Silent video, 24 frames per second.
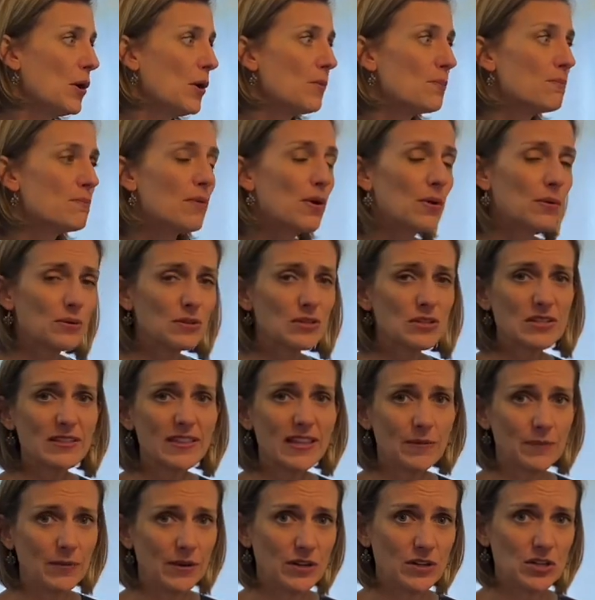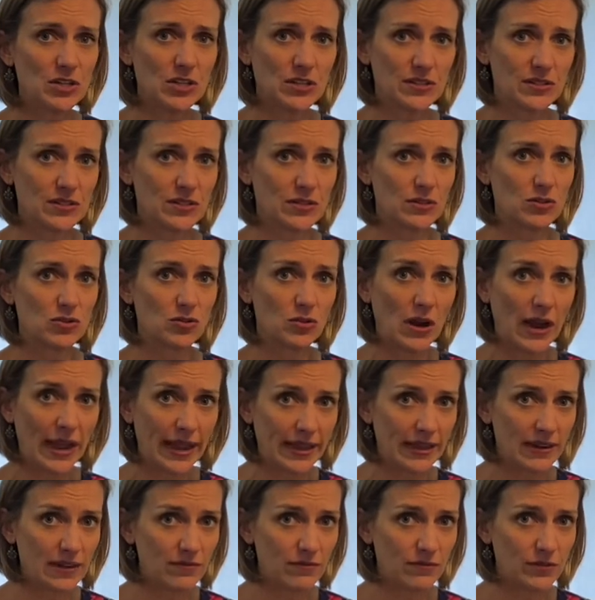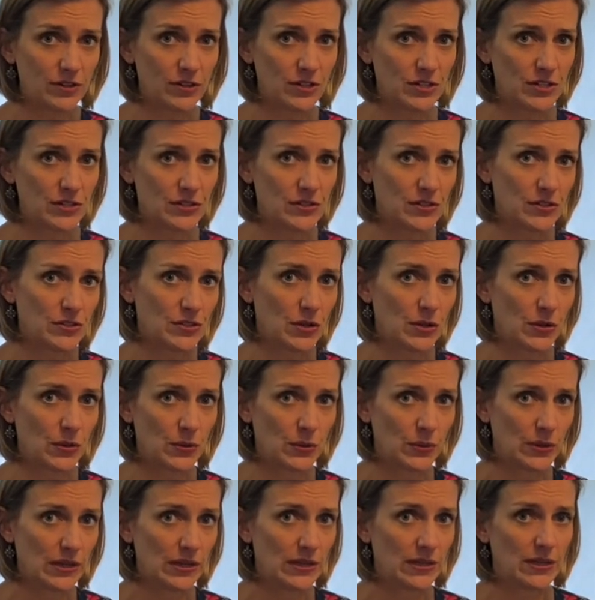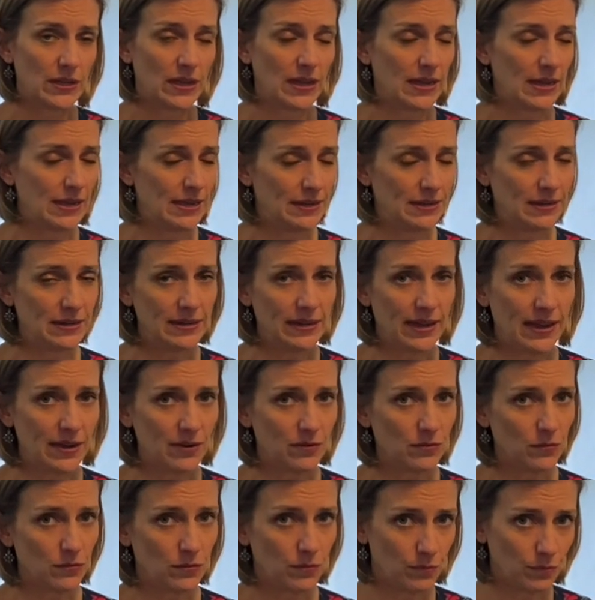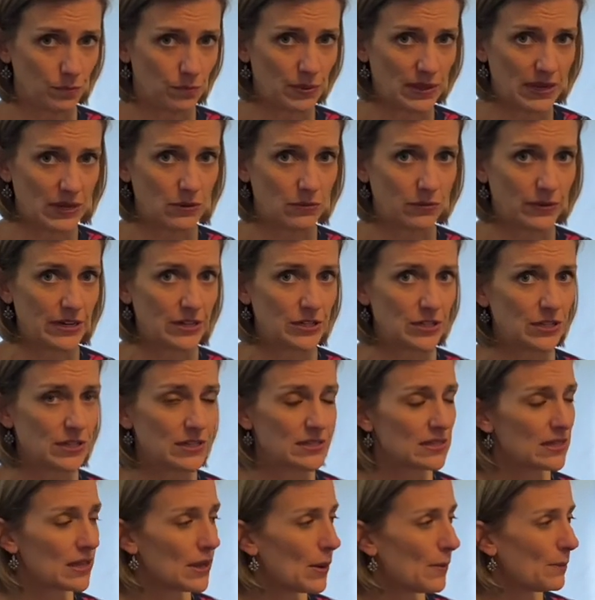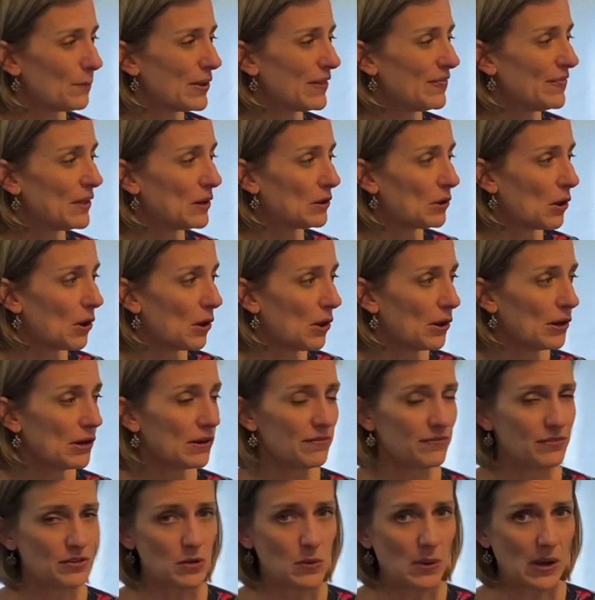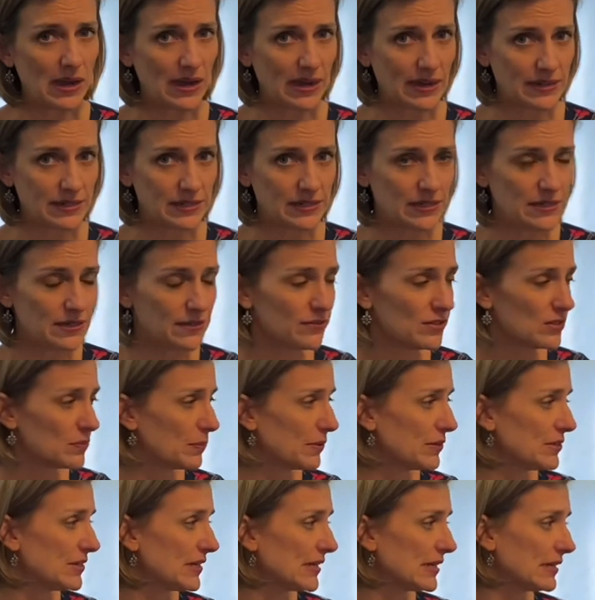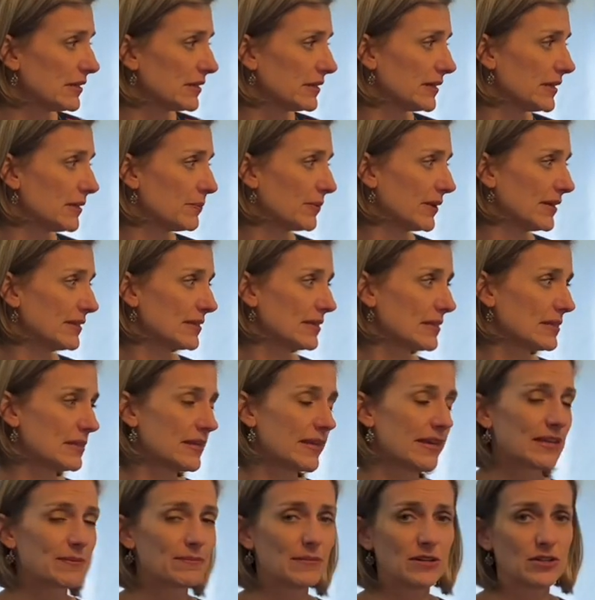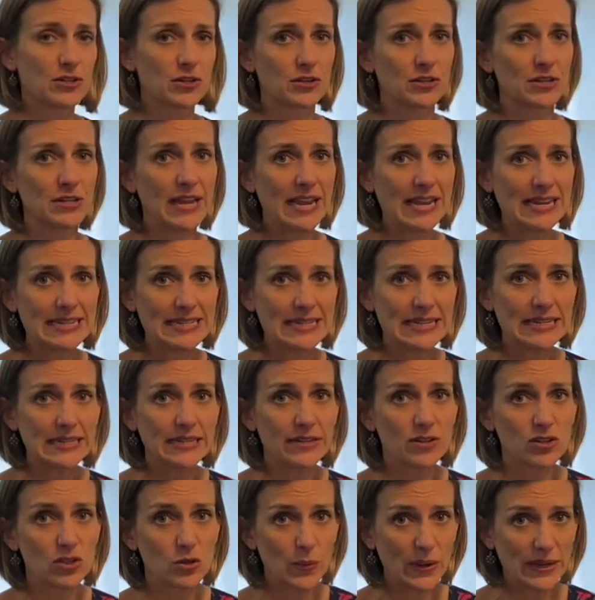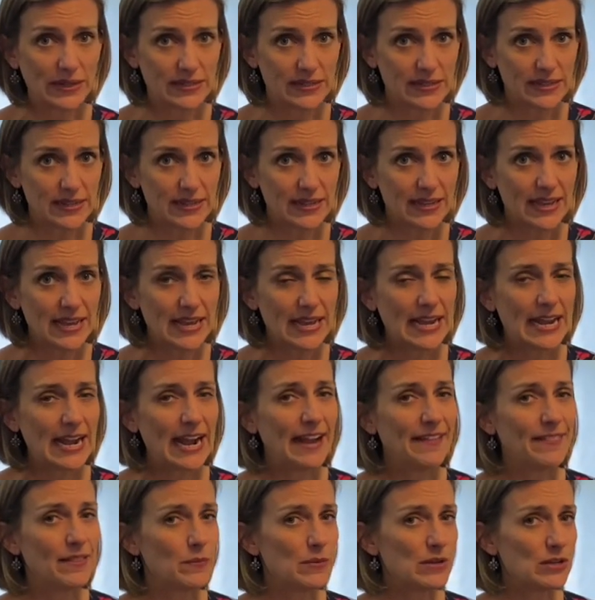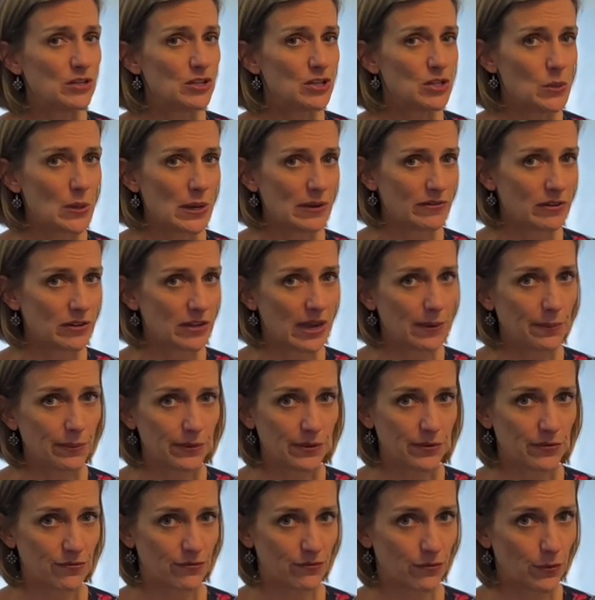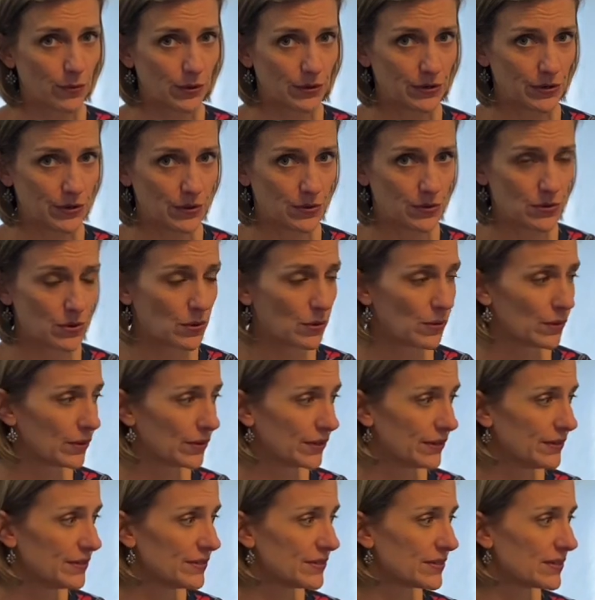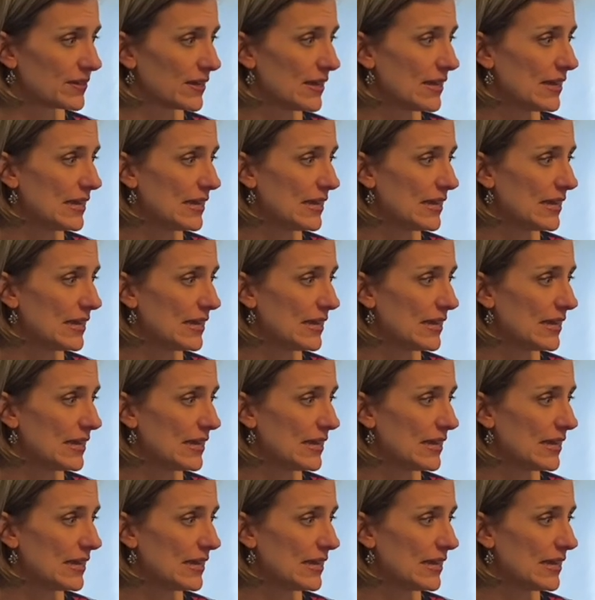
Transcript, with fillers: Most of them are just triad inversions, so uh, not big reaches, but there are a few octaves, particularly places like measures 19 and 20, and then we do have a couple of four note chords.